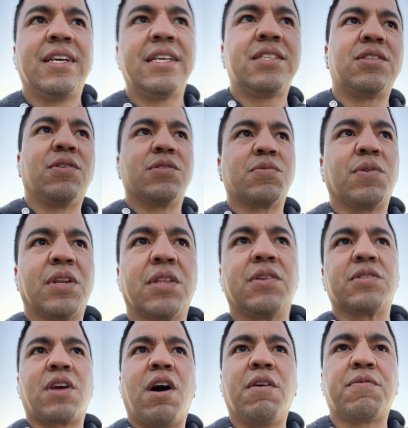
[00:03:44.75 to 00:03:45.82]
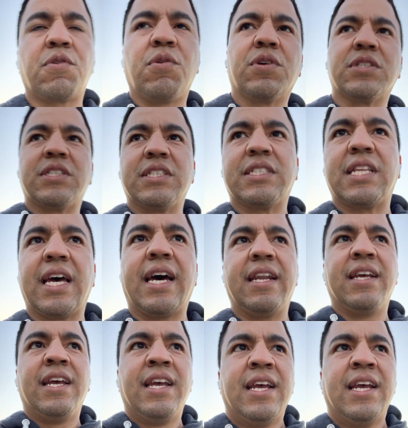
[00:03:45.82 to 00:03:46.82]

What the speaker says: So it's one of those golf courses that